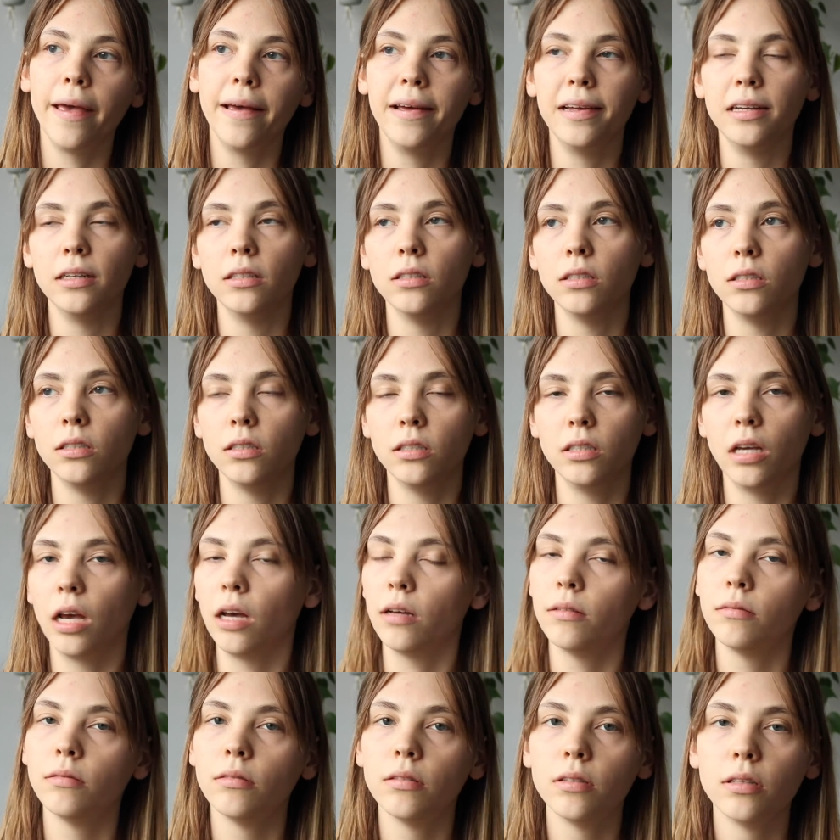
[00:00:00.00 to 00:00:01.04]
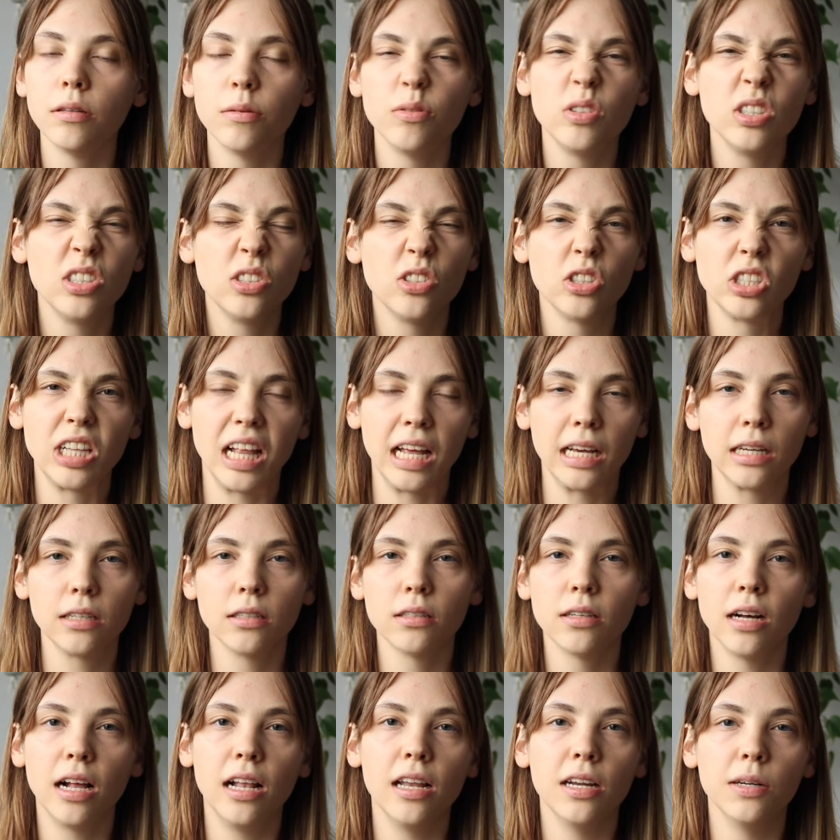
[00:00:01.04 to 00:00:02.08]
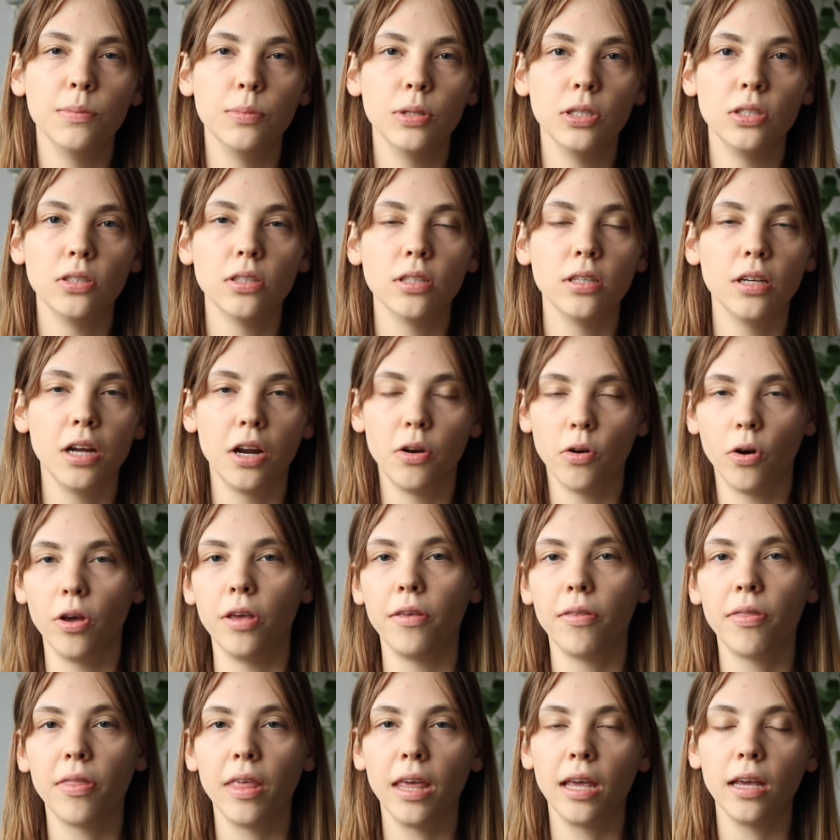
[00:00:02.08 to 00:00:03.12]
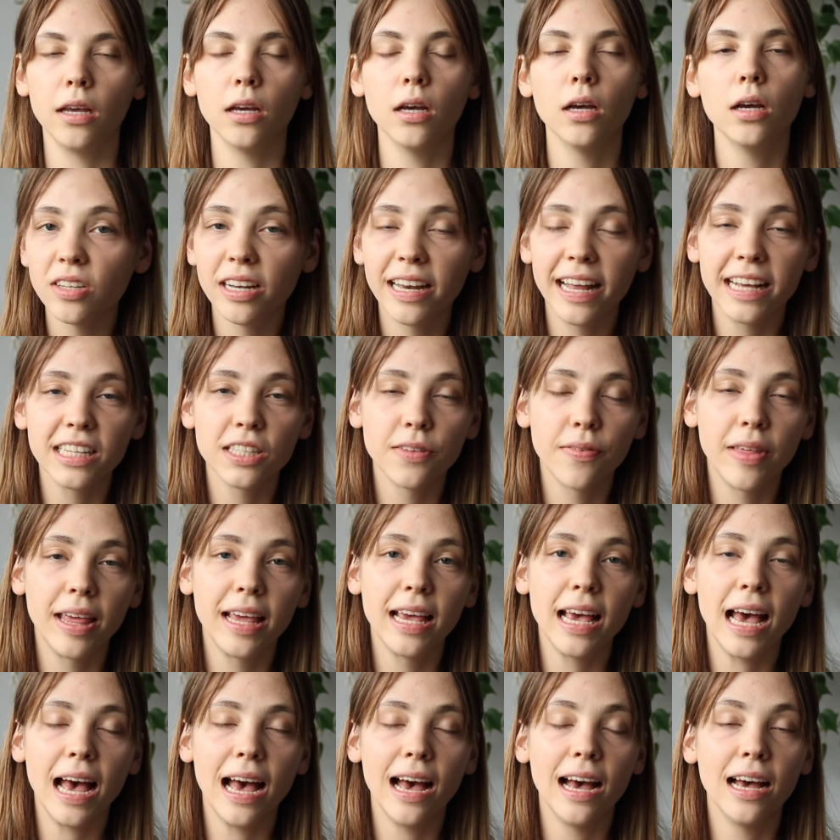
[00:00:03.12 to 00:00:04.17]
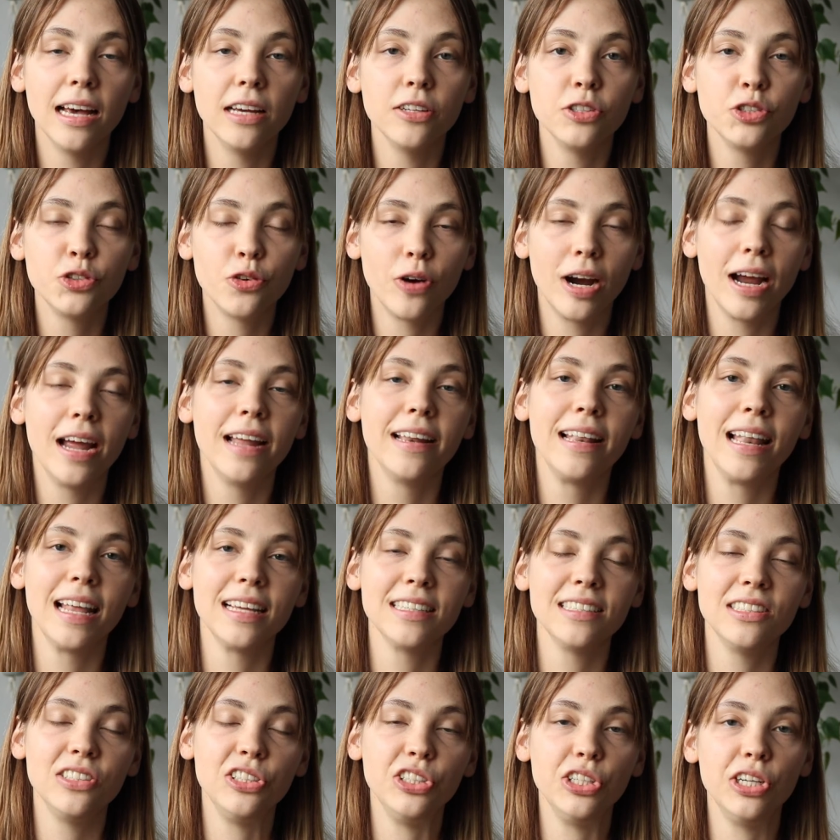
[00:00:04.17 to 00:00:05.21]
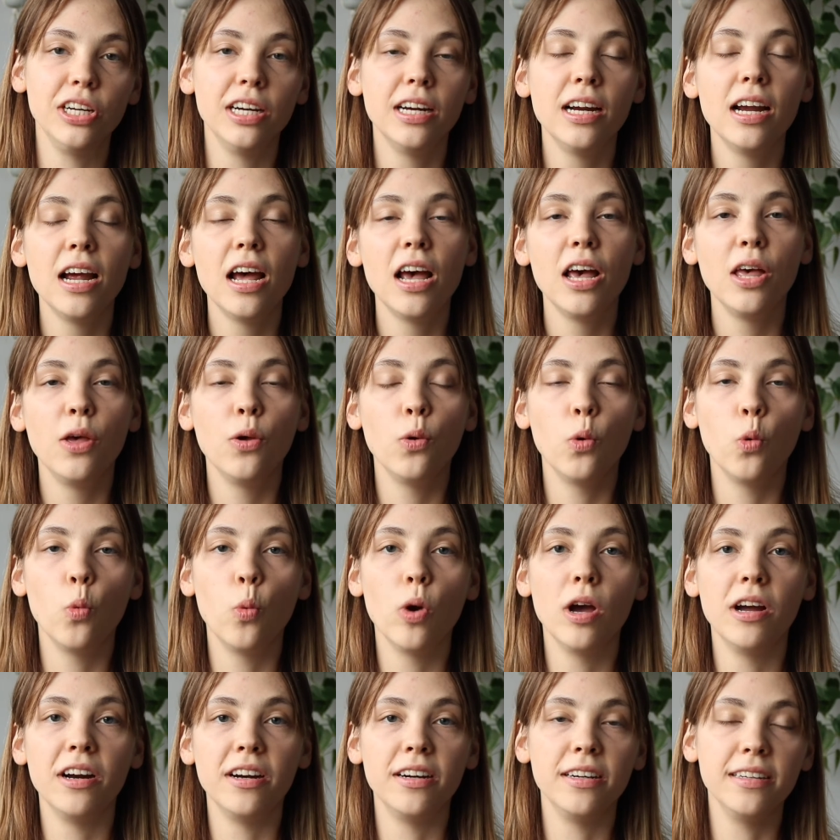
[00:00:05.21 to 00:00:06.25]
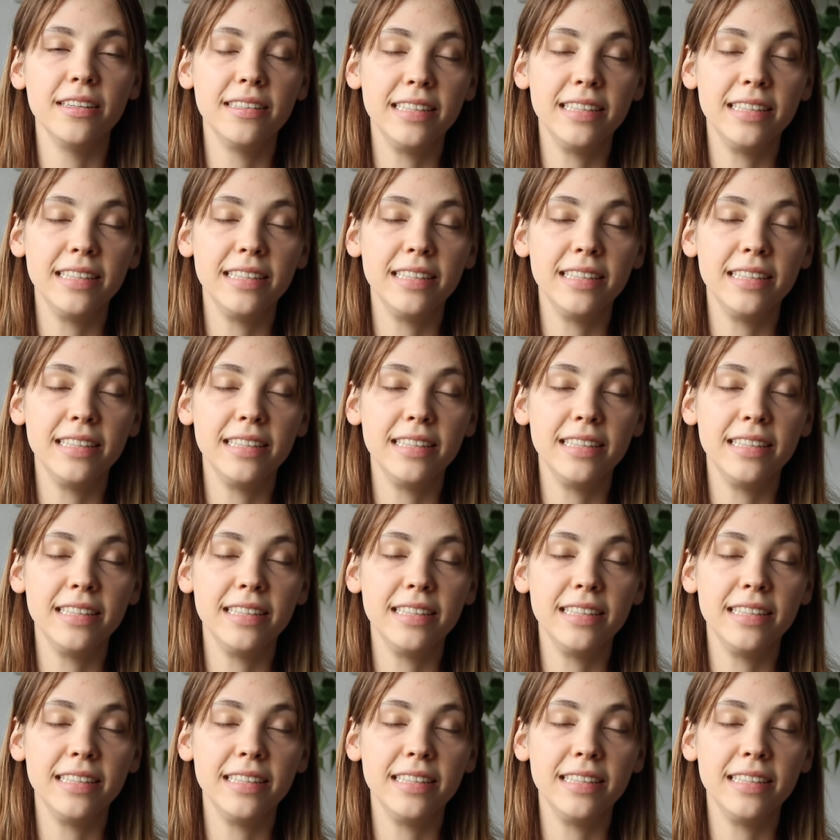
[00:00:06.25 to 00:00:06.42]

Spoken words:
and yeah, this was like a little bit annoying thing. So next thing I tried last year were